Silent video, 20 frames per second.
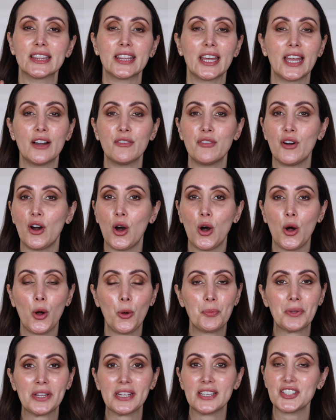They have
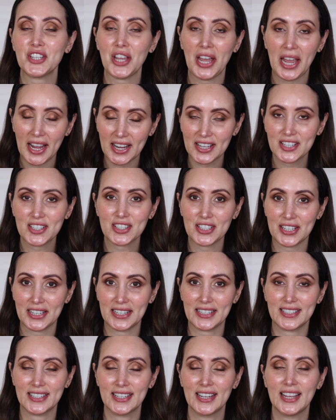all been
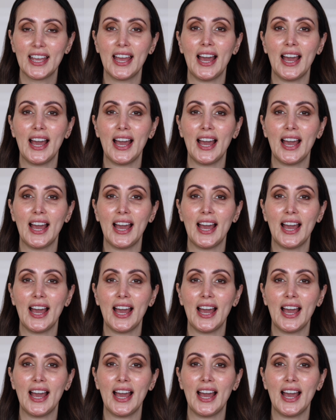tested.